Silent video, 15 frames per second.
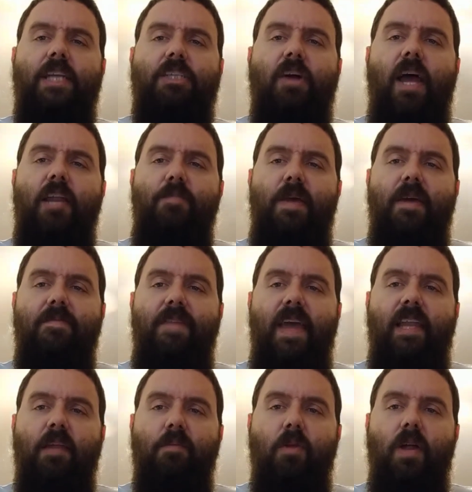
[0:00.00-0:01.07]
try to be
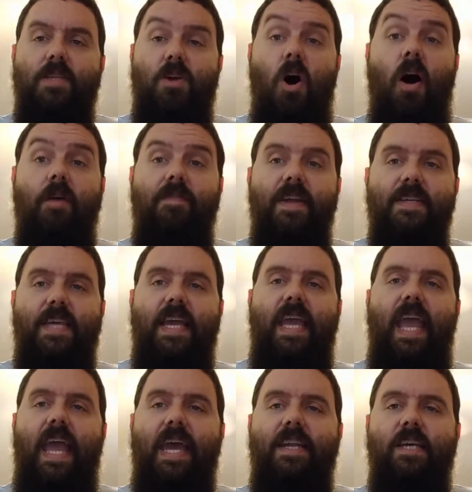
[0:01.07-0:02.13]
available as often as I
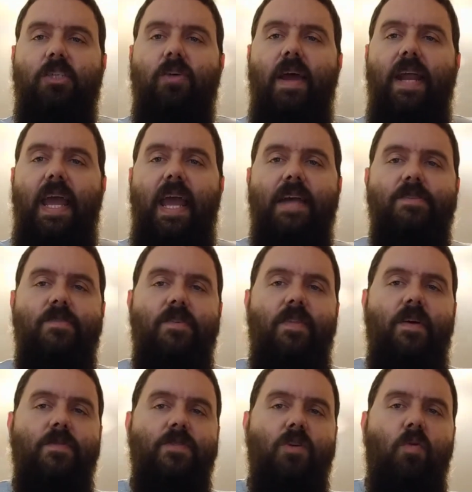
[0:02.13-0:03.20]
can to try to answer
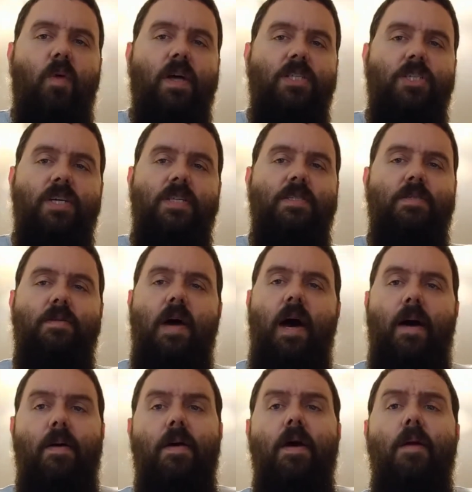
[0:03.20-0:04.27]
those questions.
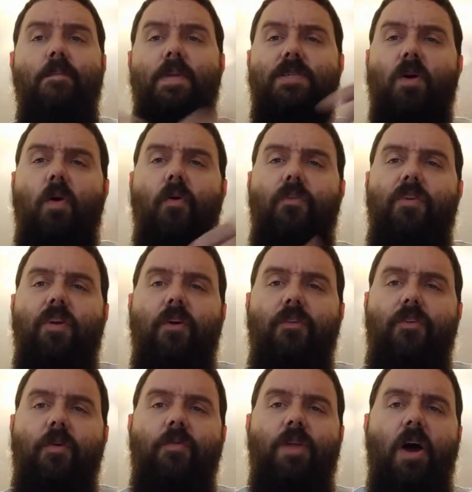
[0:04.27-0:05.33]
Miss Olson
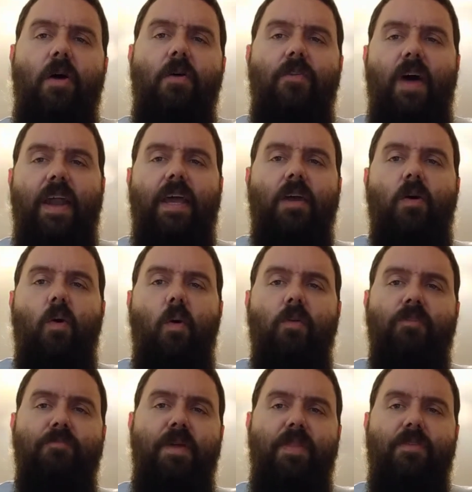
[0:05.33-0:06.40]
also knows how to get a
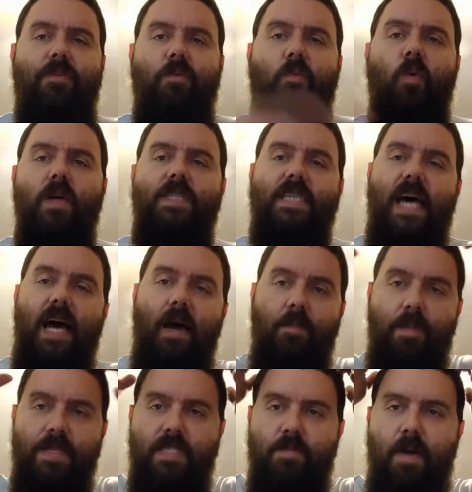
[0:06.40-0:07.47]
hold of me through
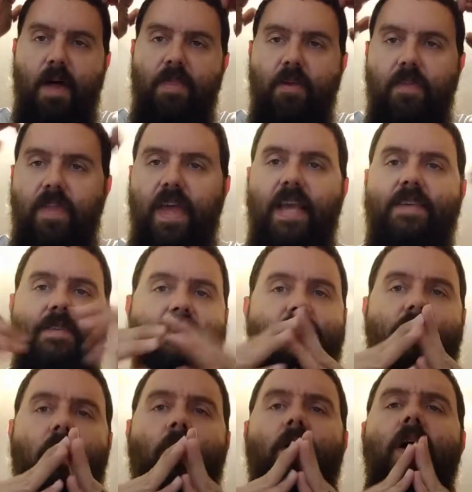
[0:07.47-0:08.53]
WhatsApp and some other things.
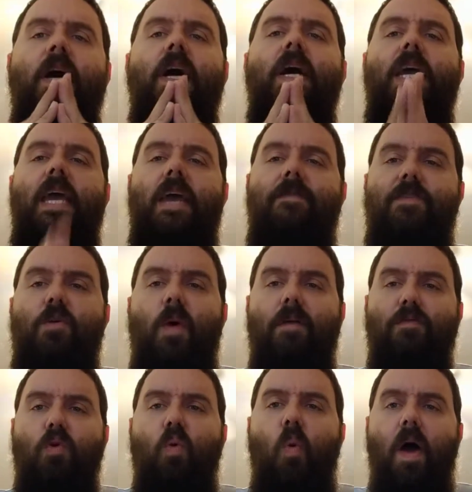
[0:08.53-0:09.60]
And so if you
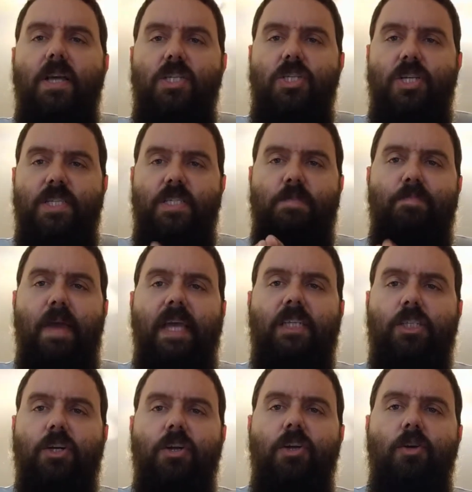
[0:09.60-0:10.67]
have questions, make
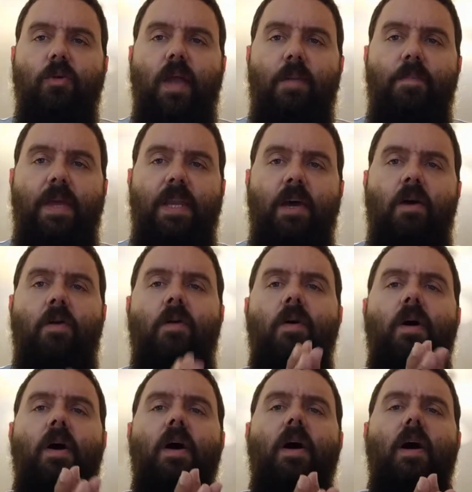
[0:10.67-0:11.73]
sure you let me
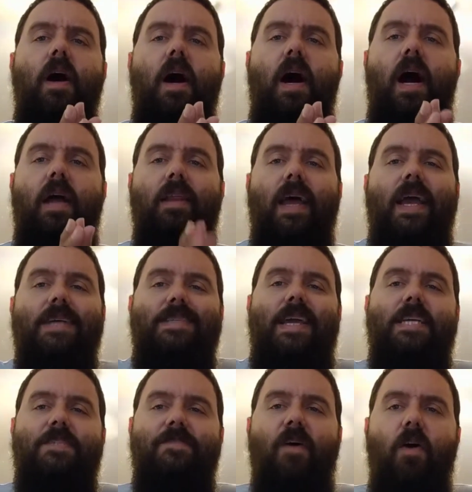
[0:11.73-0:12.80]
know. Like I
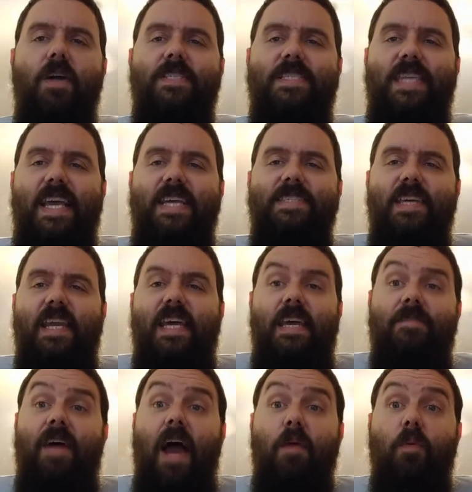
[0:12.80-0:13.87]
said, as far as things that
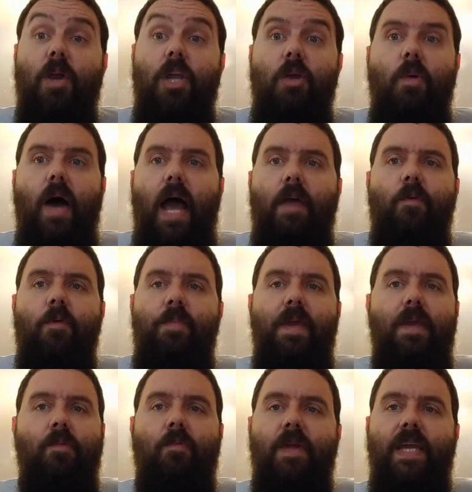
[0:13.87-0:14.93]
if I were you, I would
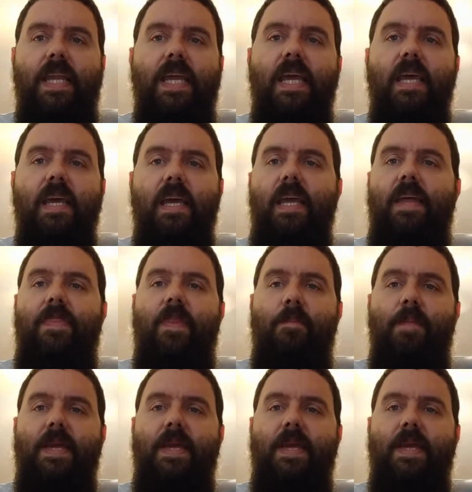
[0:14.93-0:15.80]
be reading in the